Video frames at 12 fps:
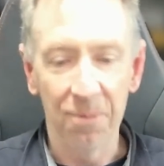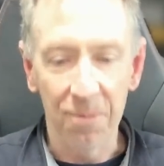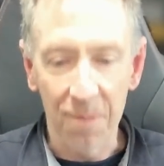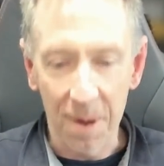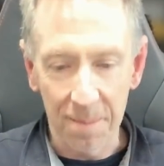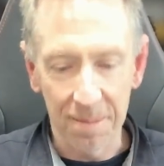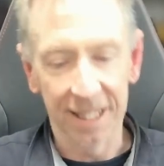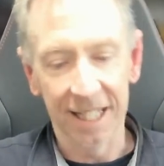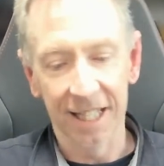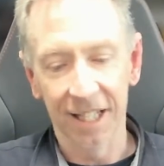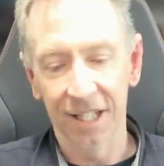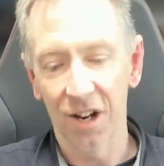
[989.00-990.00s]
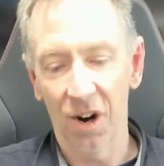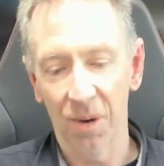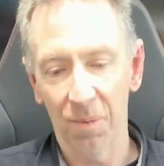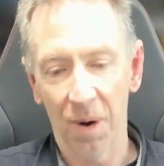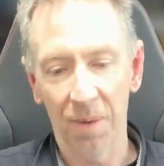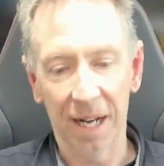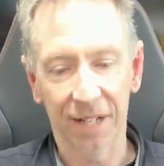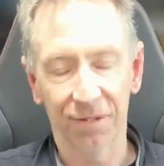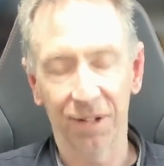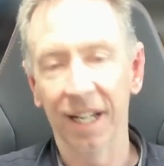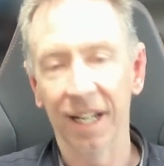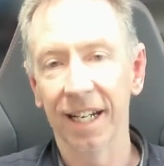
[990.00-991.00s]
We're busy. The DIY wax
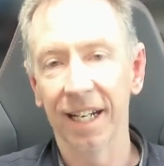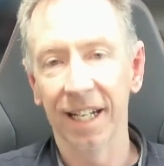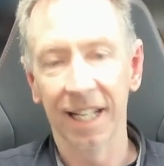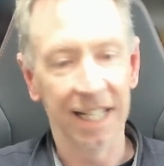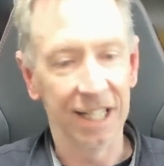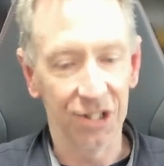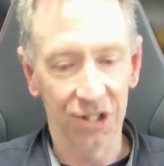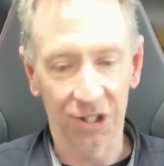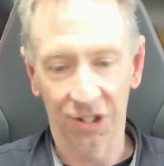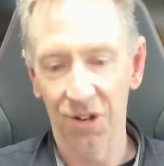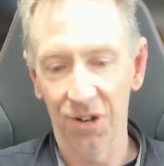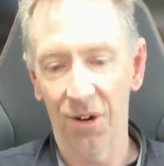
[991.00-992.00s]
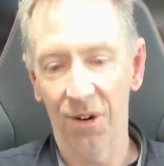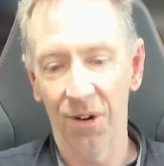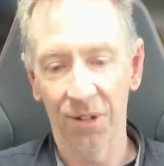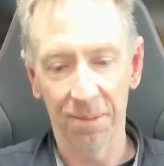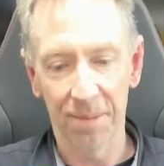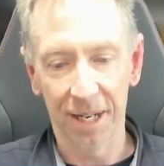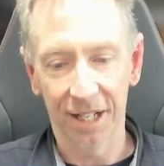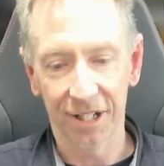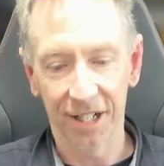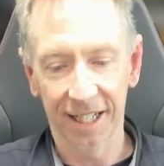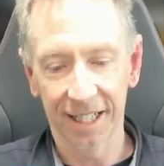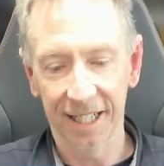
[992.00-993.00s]
front is just not on the
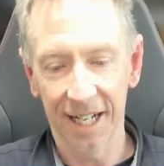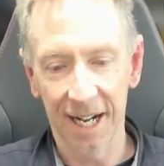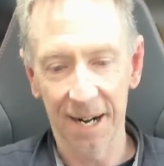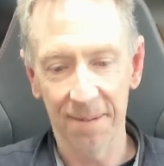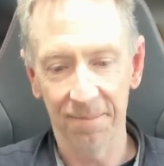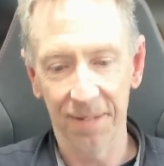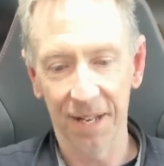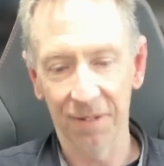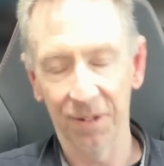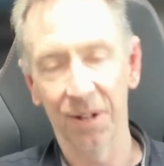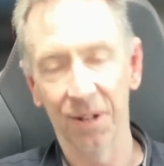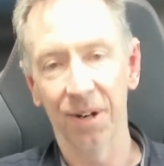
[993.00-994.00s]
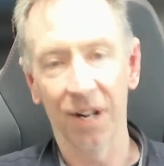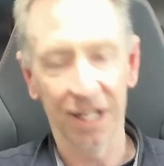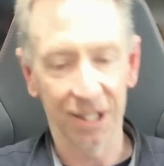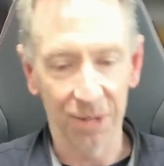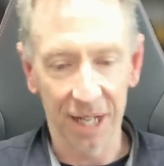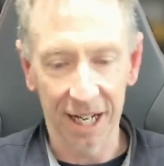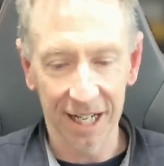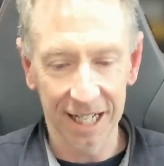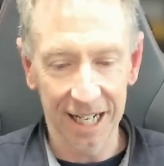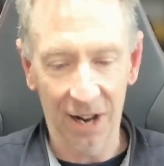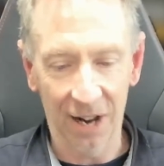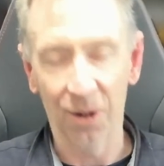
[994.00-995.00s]
picture, even though I still get
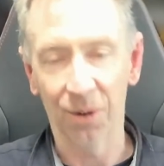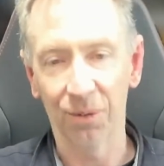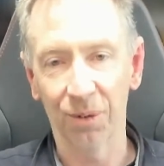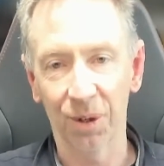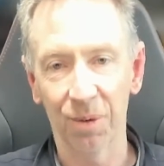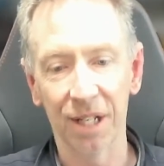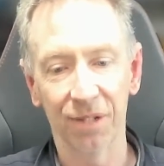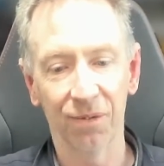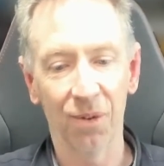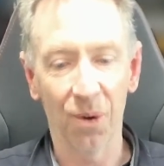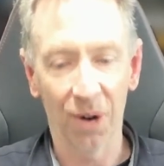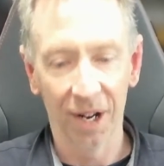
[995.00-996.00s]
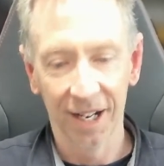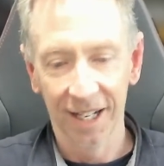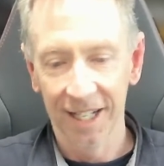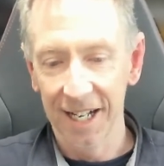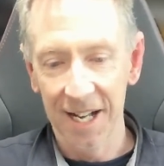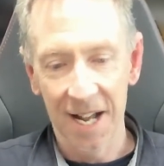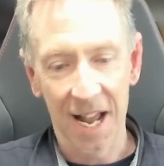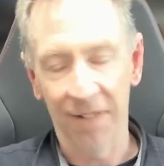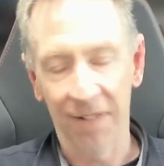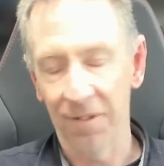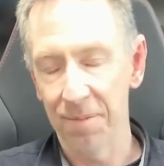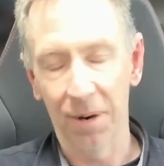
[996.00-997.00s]
a lot of requests for
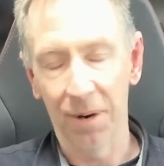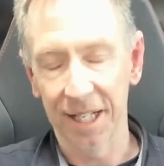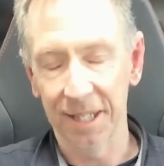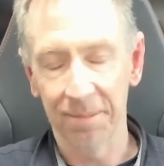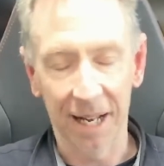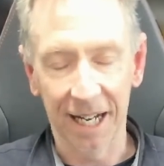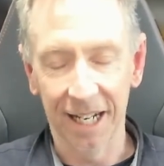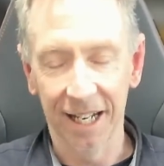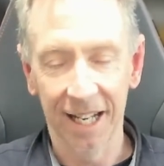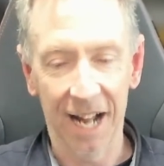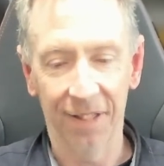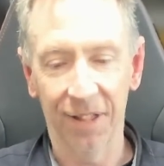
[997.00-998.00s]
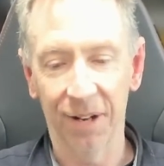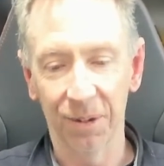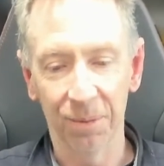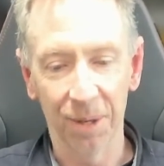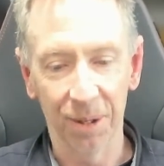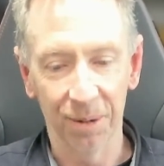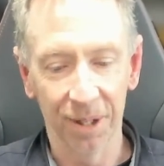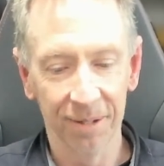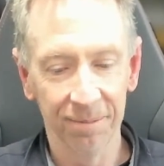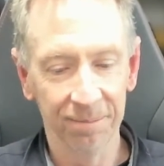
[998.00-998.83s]
everybody's blend out there in the world.